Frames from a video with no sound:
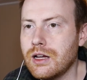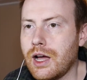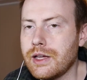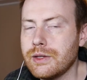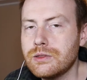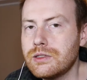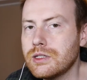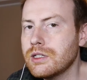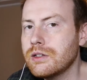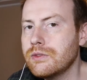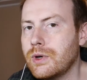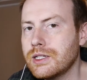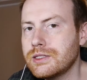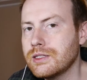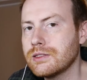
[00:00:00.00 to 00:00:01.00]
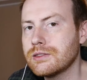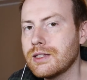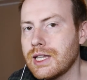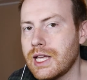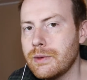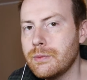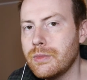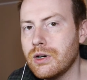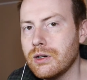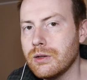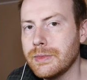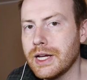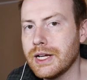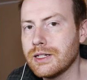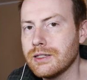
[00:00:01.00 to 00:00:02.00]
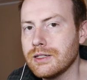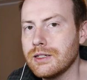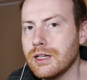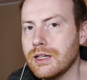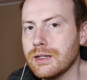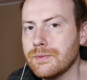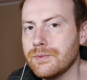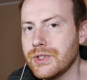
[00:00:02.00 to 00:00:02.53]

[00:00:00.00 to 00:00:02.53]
I used to love watching slam ball back in the day.